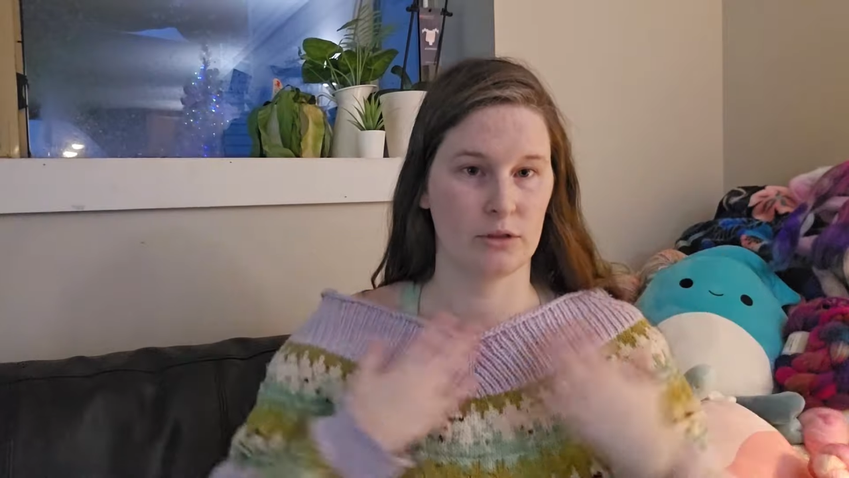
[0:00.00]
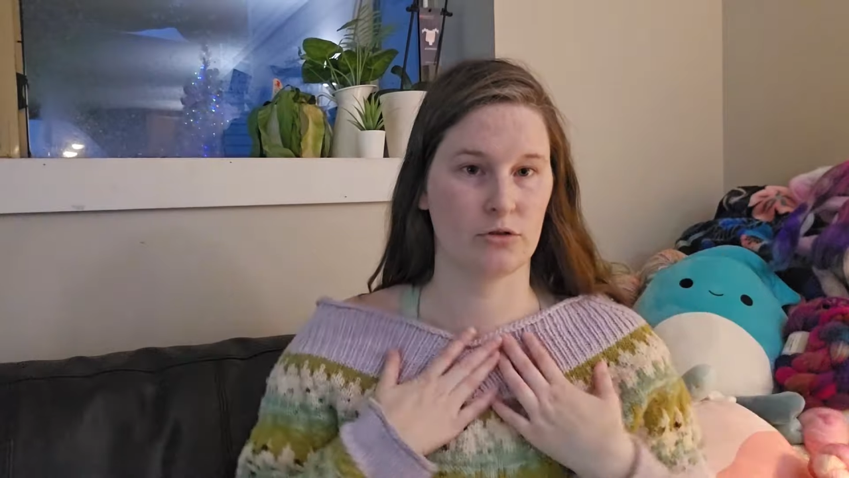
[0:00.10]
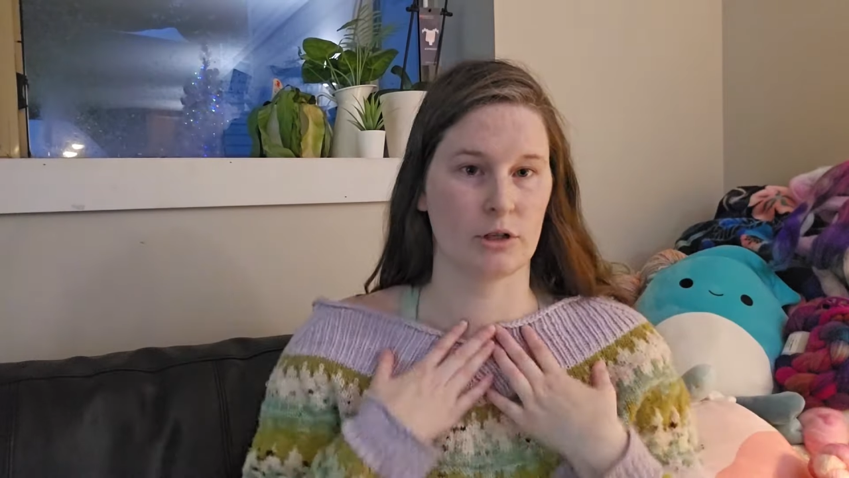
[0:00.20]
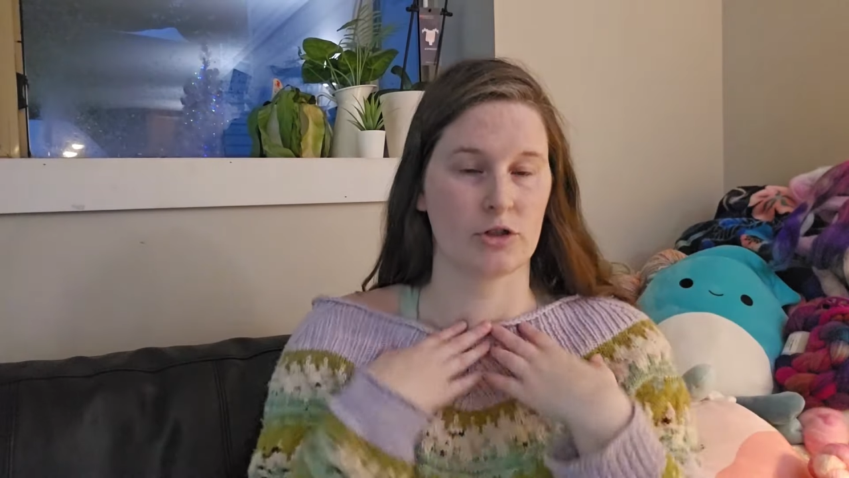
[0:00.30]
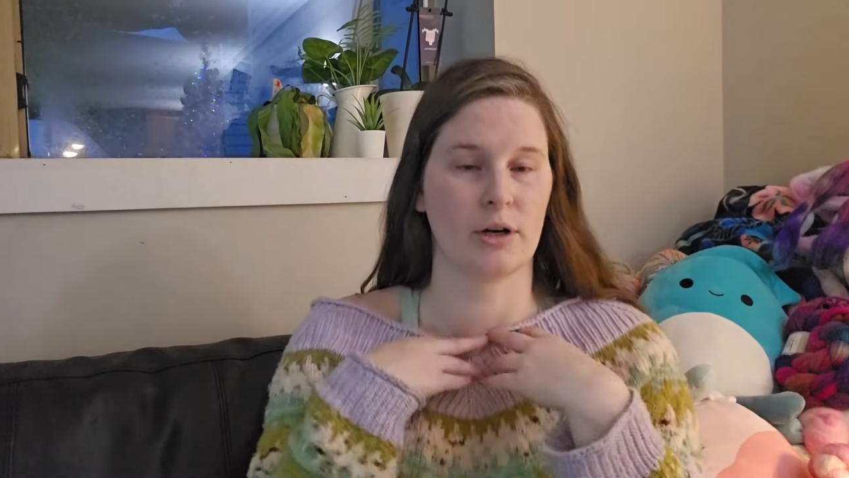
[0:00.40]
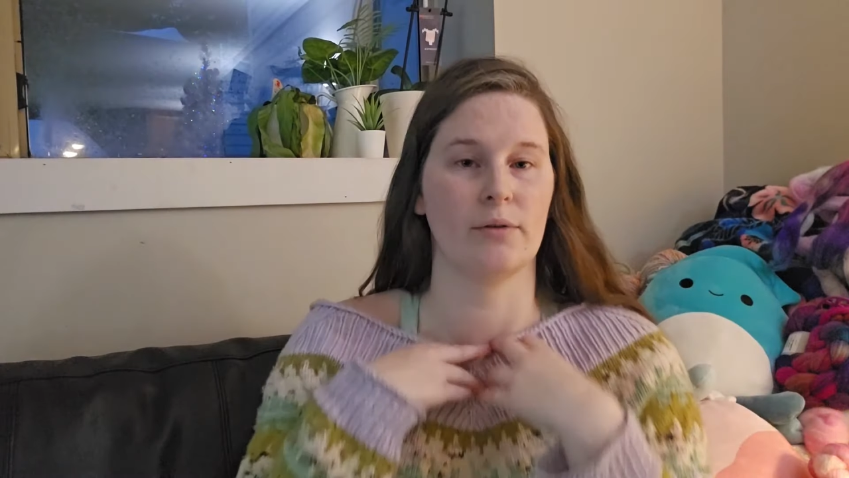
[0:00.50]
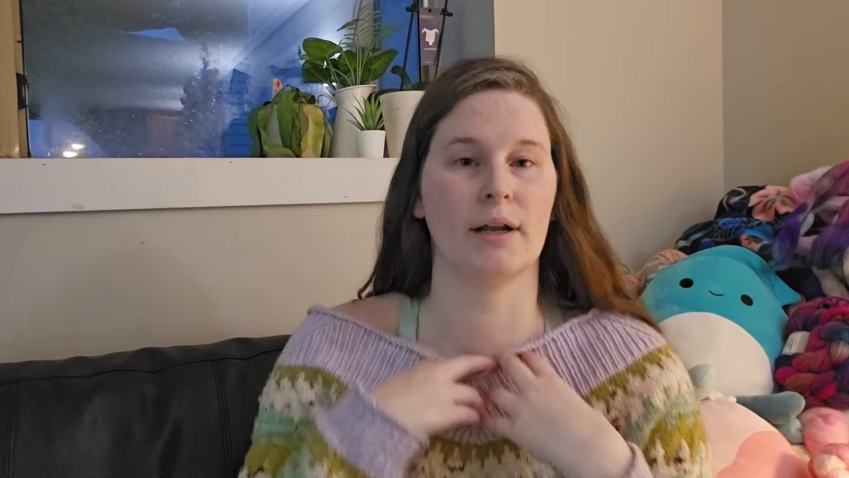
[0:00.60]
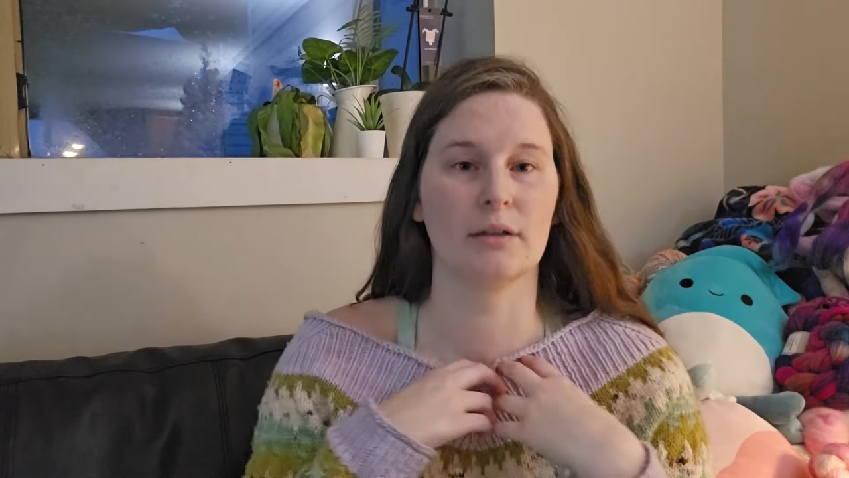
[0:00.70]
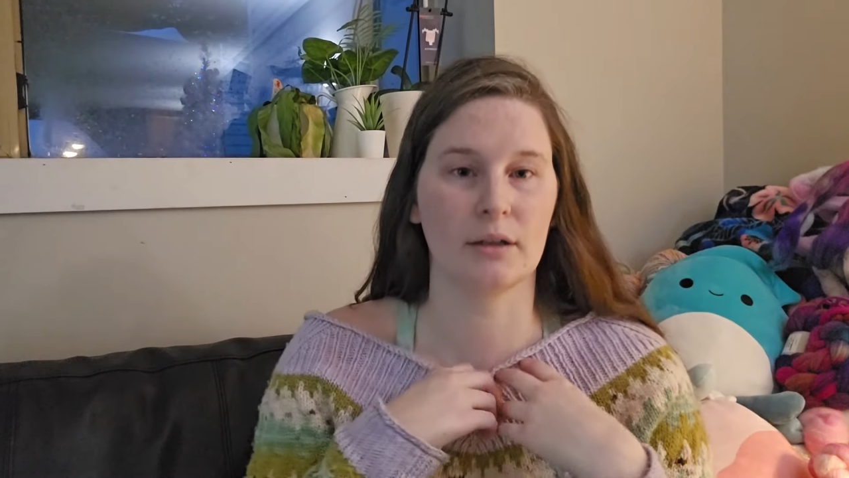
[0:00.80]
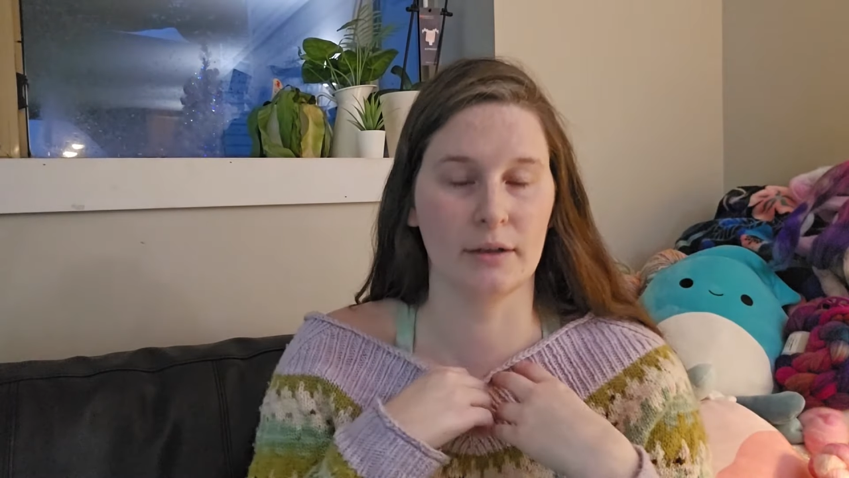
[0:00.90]
stretched out
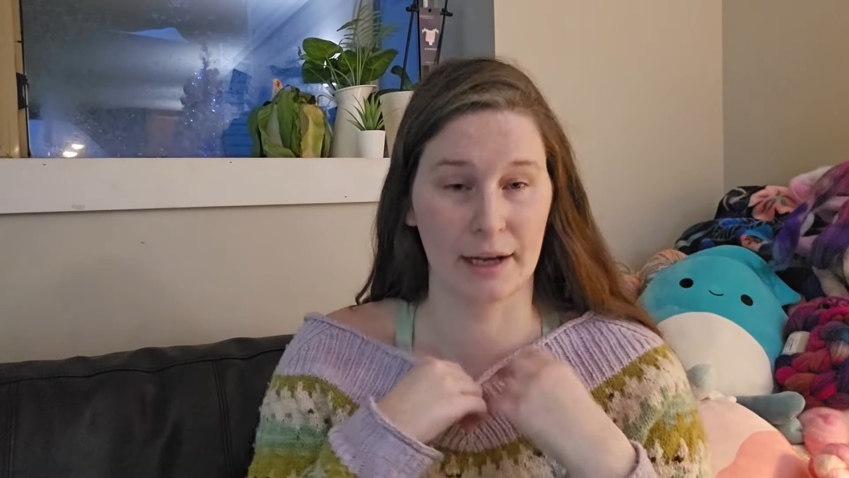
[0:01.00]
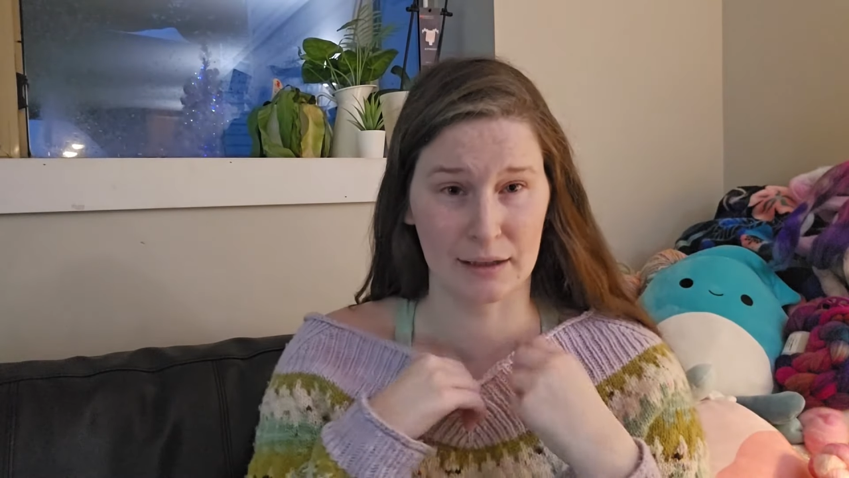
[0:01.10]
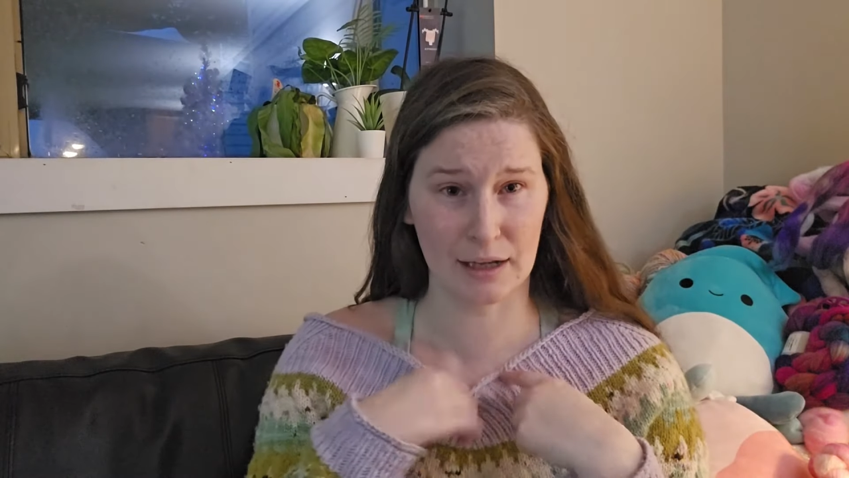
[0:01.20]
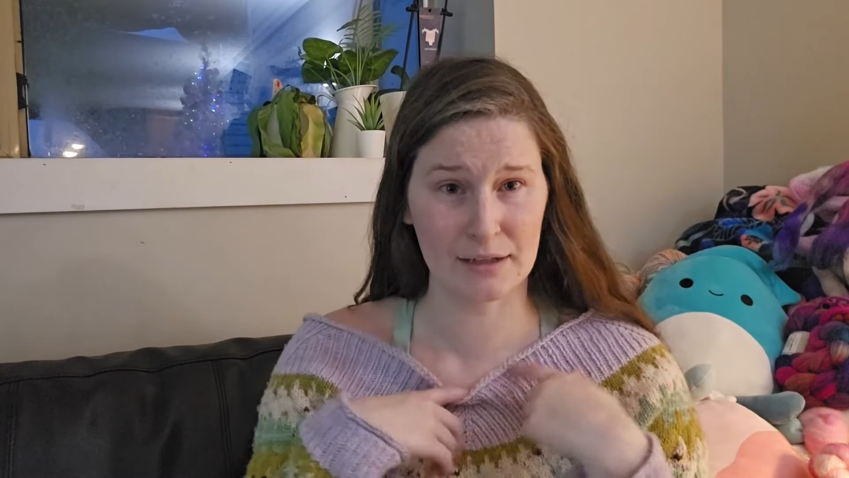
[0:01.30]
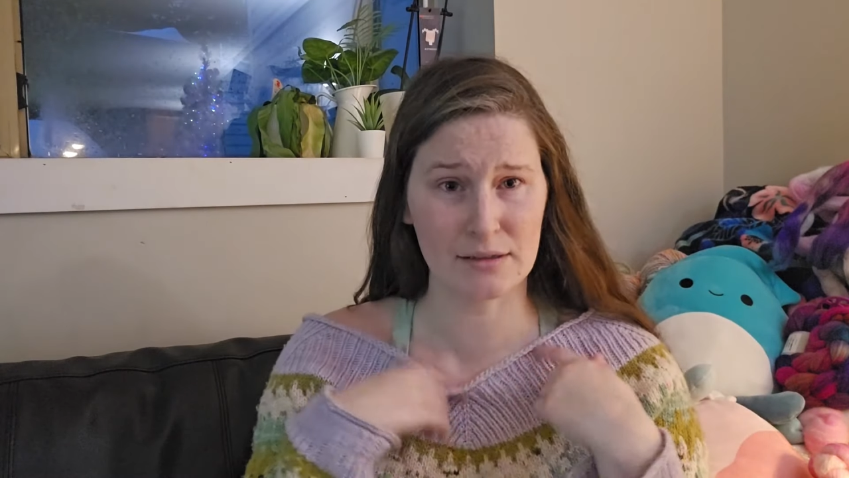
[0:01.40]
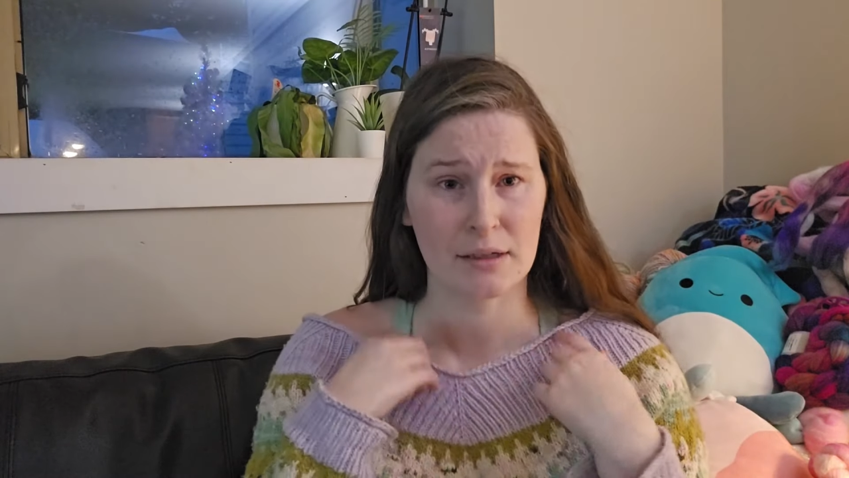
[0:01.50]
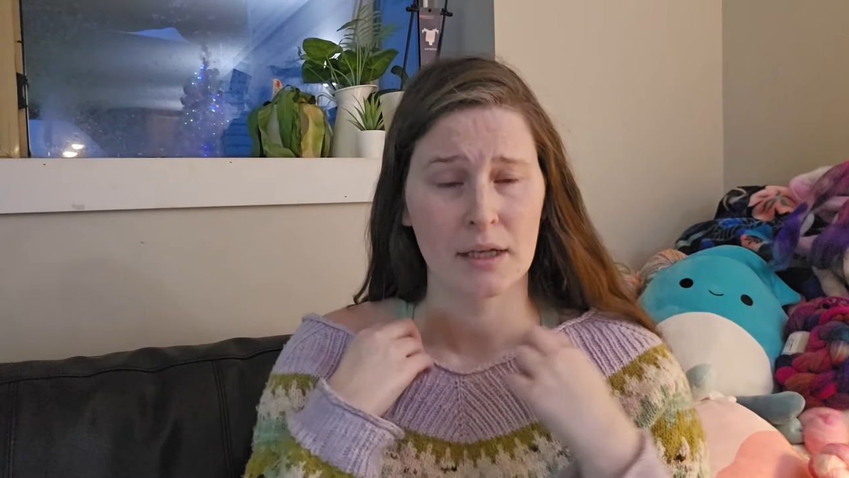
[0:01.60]
necklines.